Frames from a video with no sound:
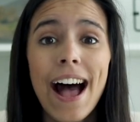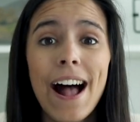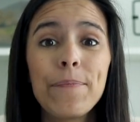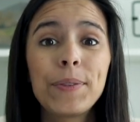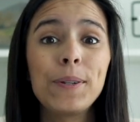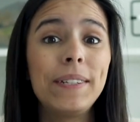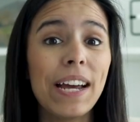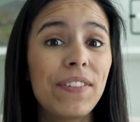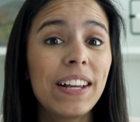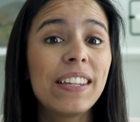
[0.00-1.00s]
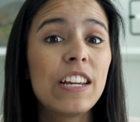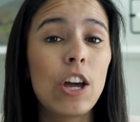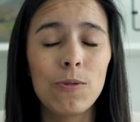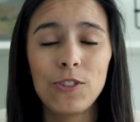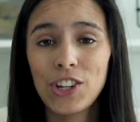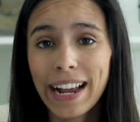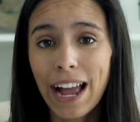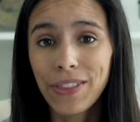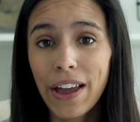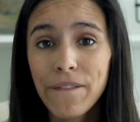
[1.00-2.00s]
Um, so definitely go check
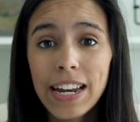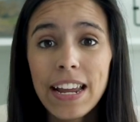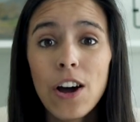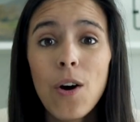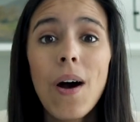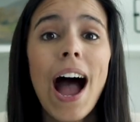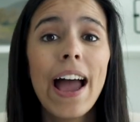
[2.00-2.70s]
out that video.